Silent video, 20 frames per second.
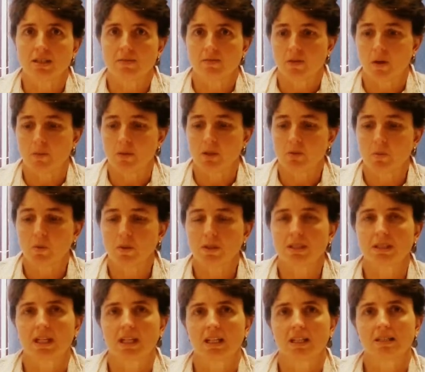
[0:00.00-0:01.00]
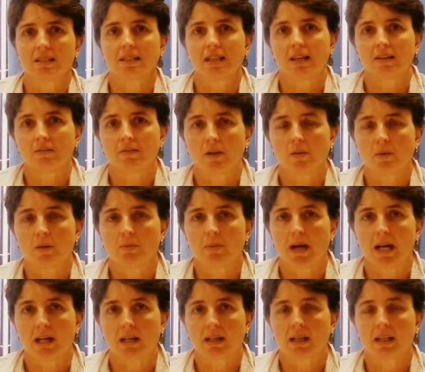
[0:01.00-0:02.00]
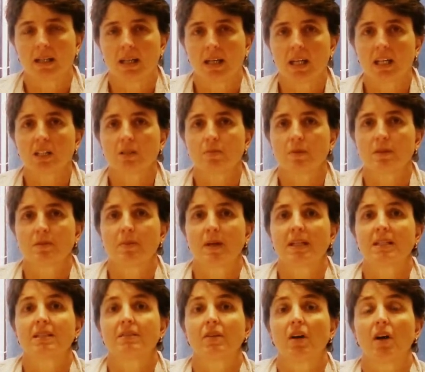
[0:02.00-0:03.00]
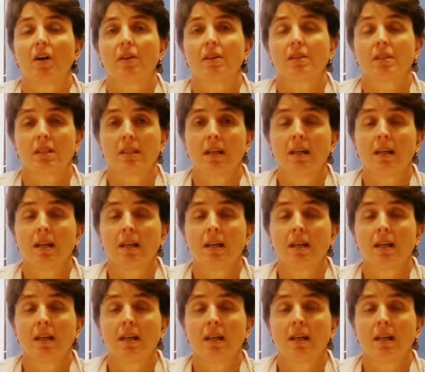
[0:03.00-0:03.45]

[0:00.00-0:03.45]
from a sports science and from a biokinetics perspective are the